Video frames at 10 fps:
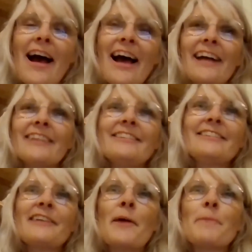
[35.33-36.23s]

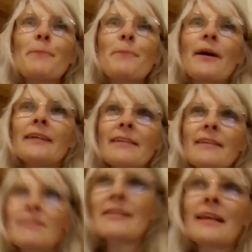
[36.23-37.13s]
and but I
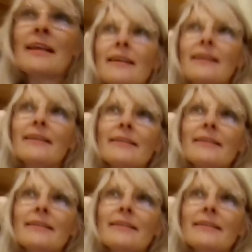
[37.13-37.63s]
don't think